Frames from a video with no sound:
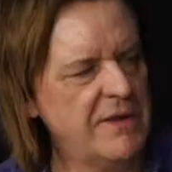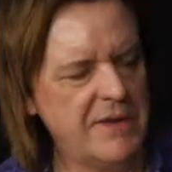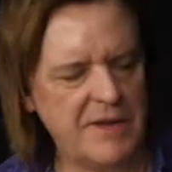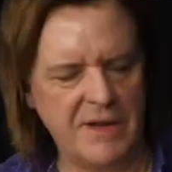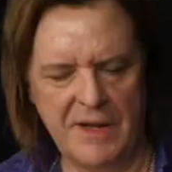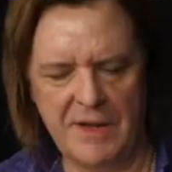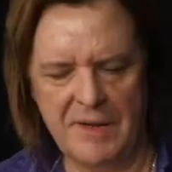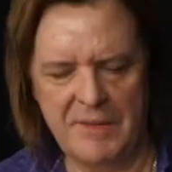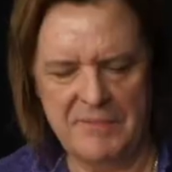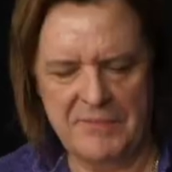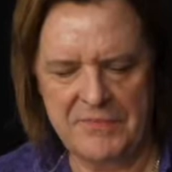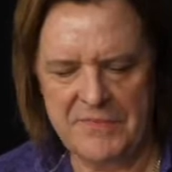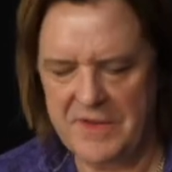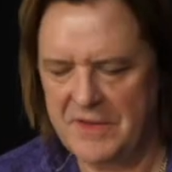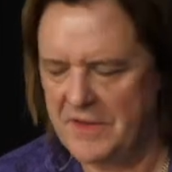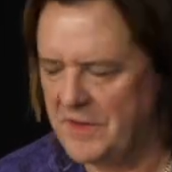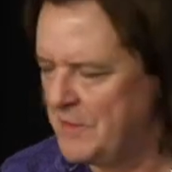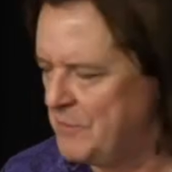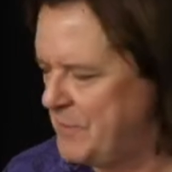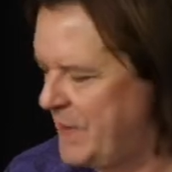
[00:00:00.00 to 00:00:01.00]
Um,
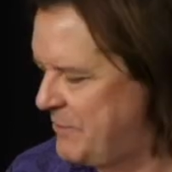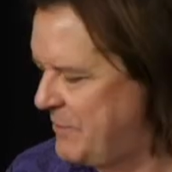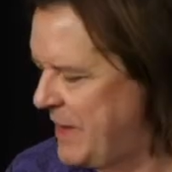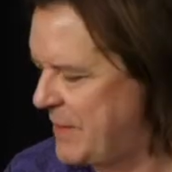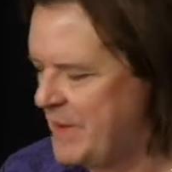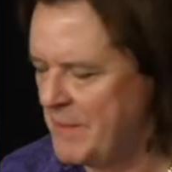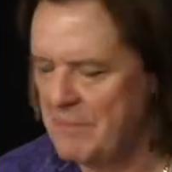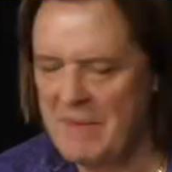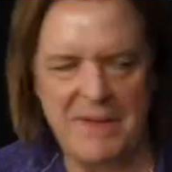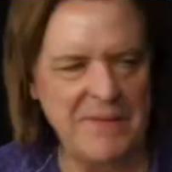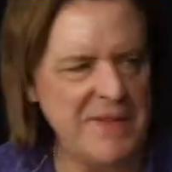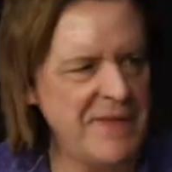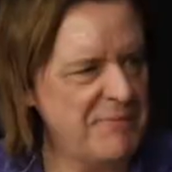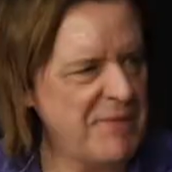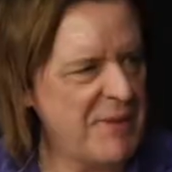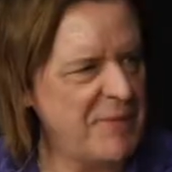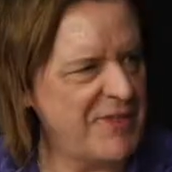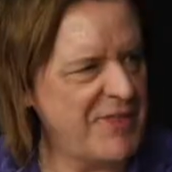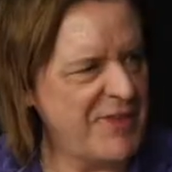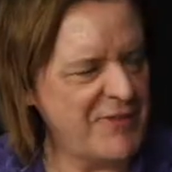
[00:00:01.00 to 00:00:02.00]
maybe yeah, yeah.
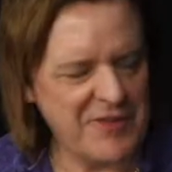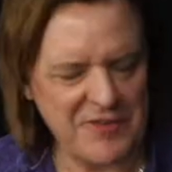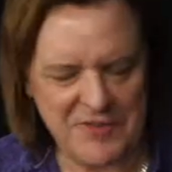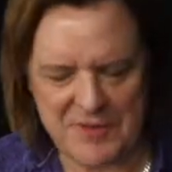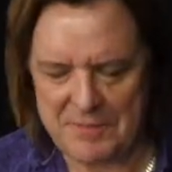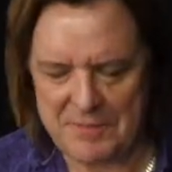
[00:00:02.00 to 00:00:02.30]
maybe this is.